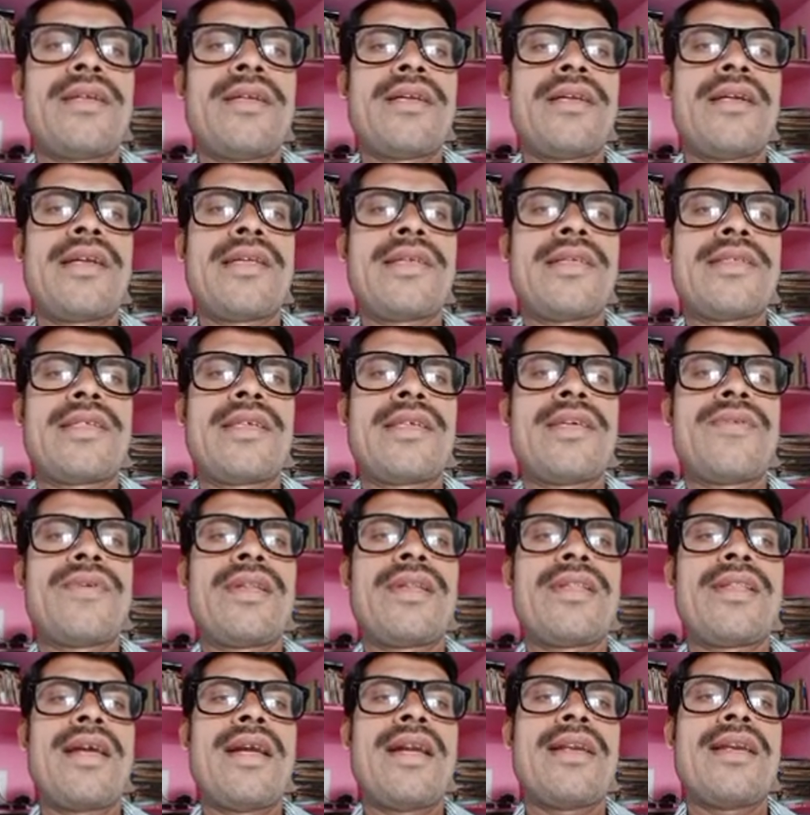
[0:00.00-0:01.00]
It is
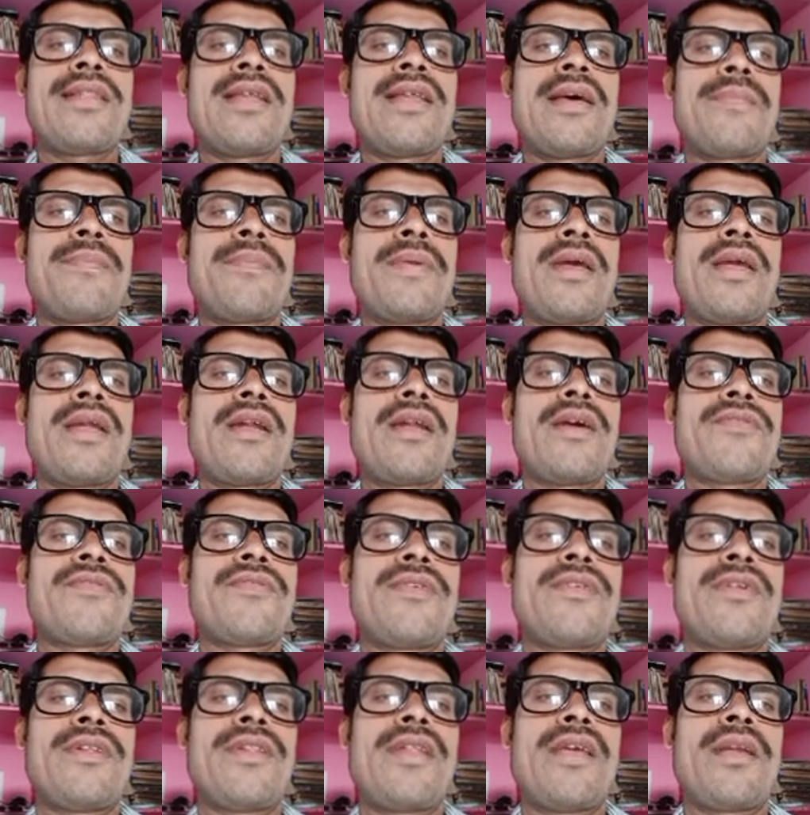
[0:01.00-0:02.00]
given that the pair of